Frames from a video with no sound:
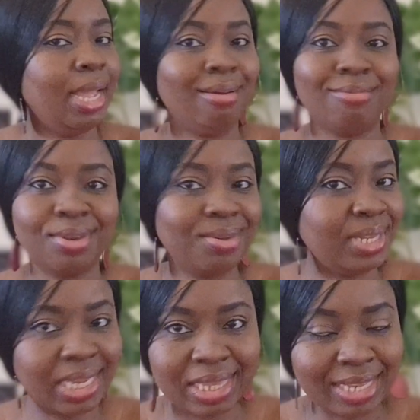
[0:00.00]
We
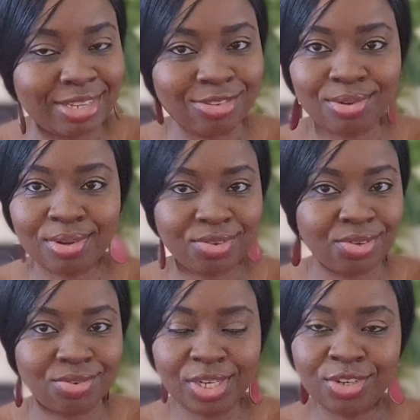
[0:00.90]
don't take that into
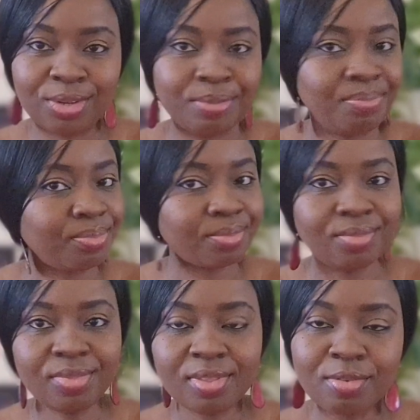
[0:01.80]
consideration
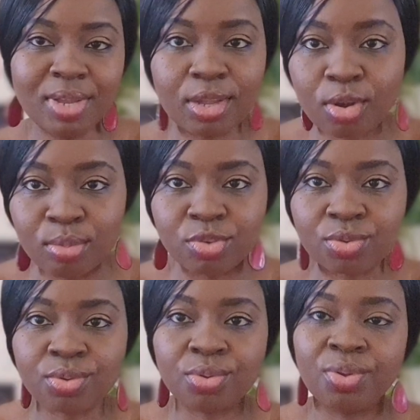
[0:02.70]
when it comes
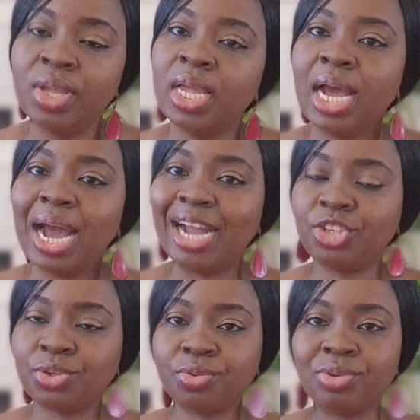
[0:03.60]
to our
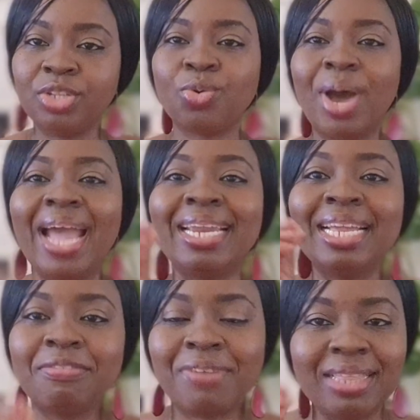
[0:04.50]
children. So
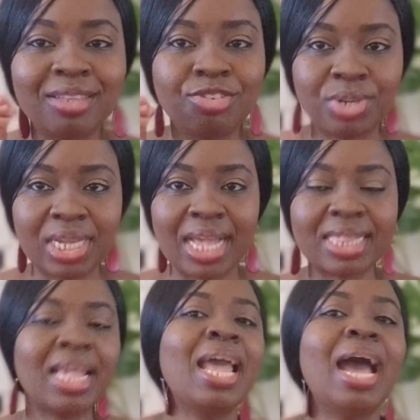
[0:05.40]
identify the triggers
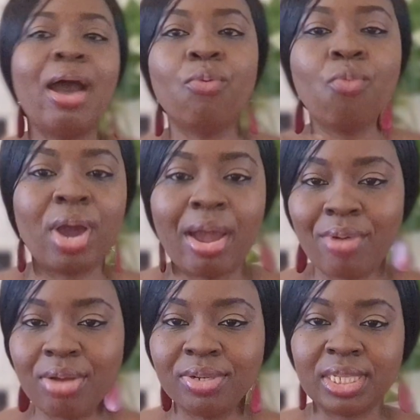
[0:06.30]
and work
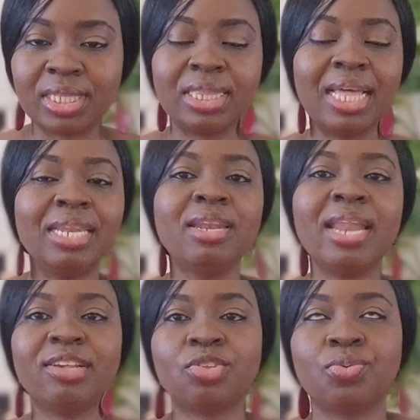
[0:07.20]
around it. Then the
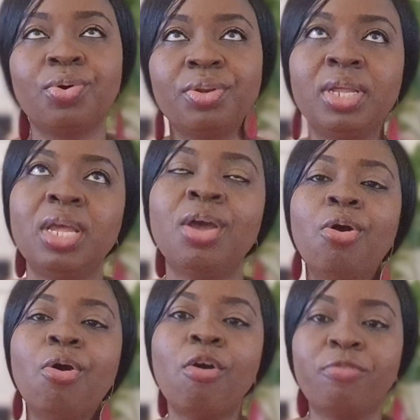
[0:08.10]
next one,
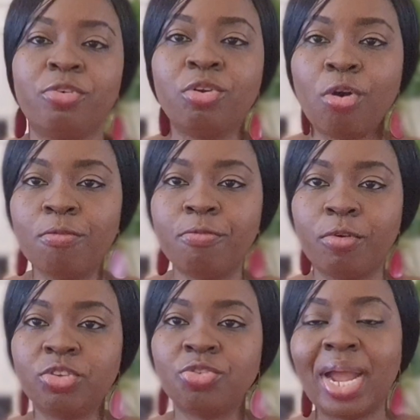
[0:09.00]
offer
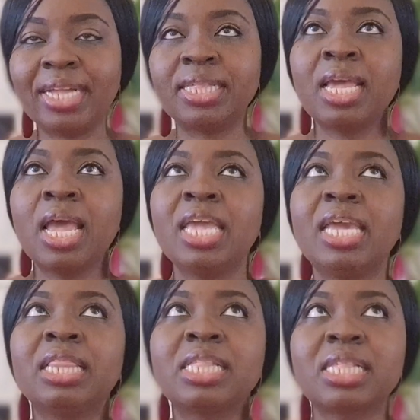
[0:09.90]
comfort, right?
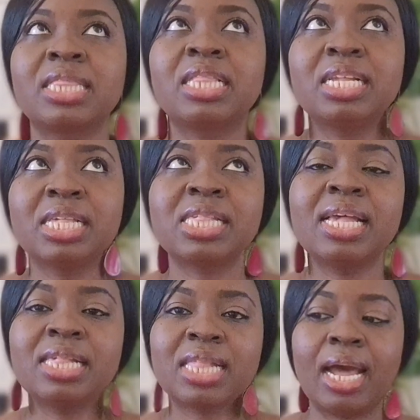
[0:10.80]
In the
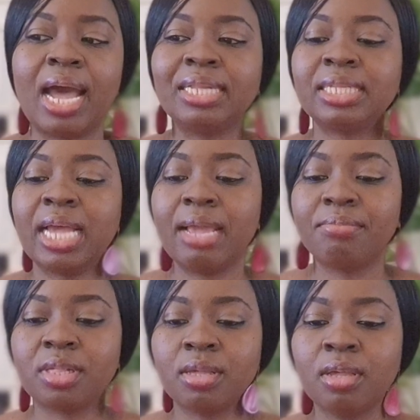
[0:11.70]
sense that at
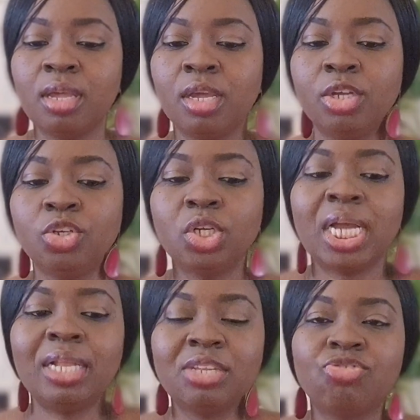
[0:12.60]
times your
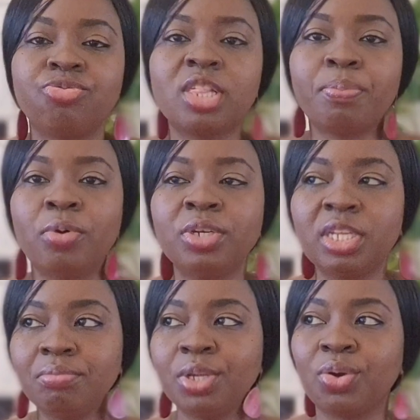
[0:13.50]
child is
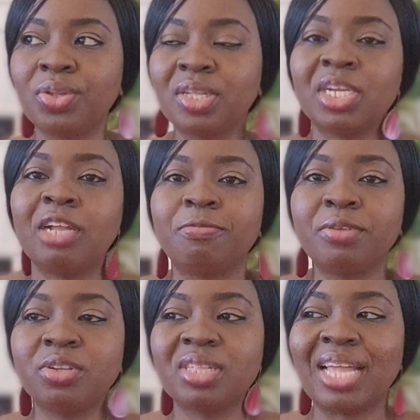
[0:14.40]
responding because the child
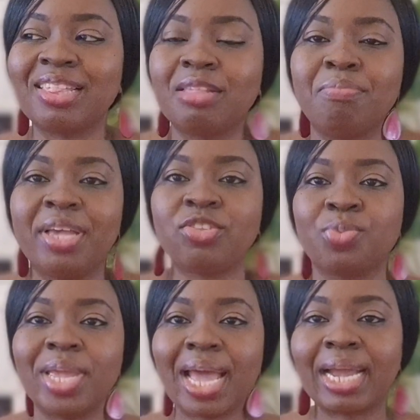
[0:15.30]
feels that's the best
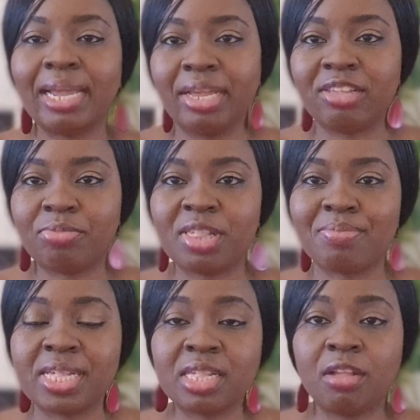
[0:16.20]
way I can express
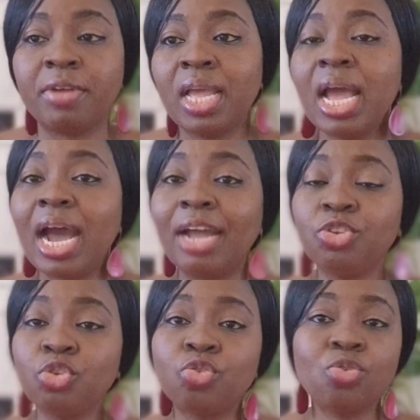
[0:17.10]
myself, and
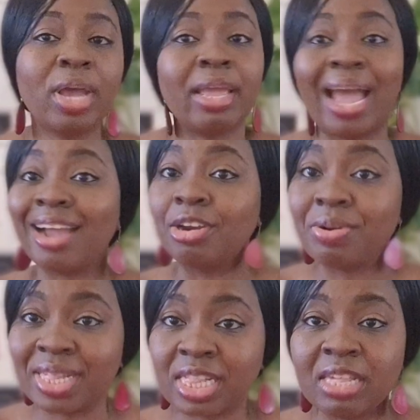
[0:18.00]
you're
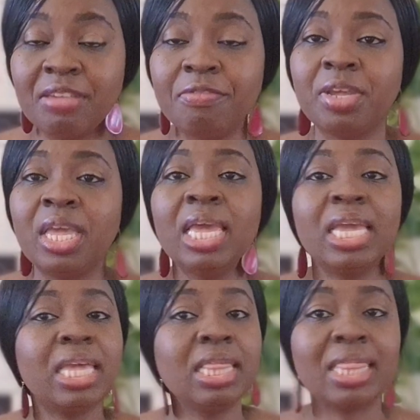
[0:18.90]
aggressive
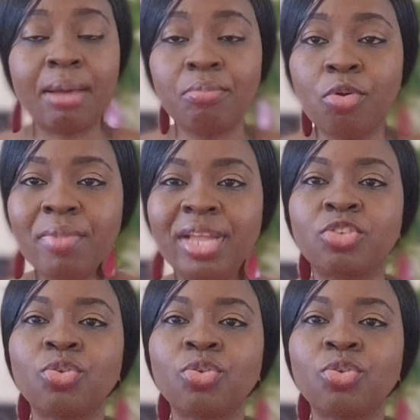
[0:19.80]
in that moment.